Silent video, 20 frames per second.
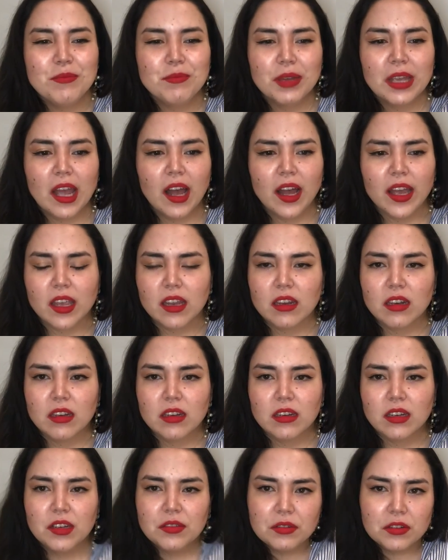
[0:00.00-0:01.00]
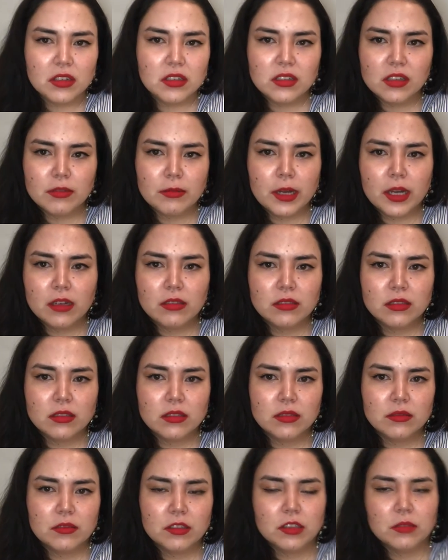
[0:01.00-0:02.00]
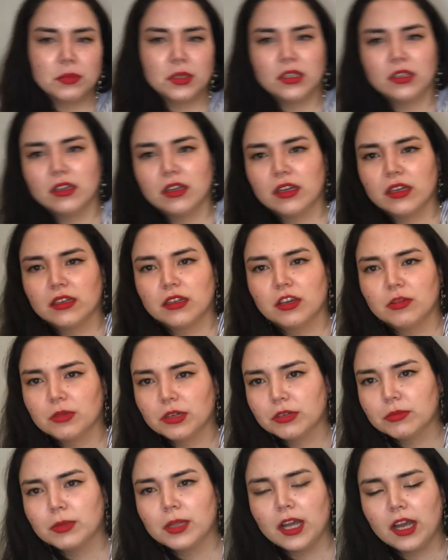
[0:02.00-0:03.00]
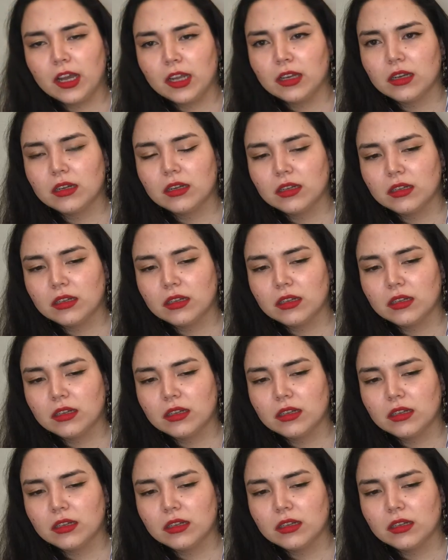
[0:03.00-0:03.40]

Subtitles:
But yeah, if you're on Clubhouse, follow me at NomadPlat.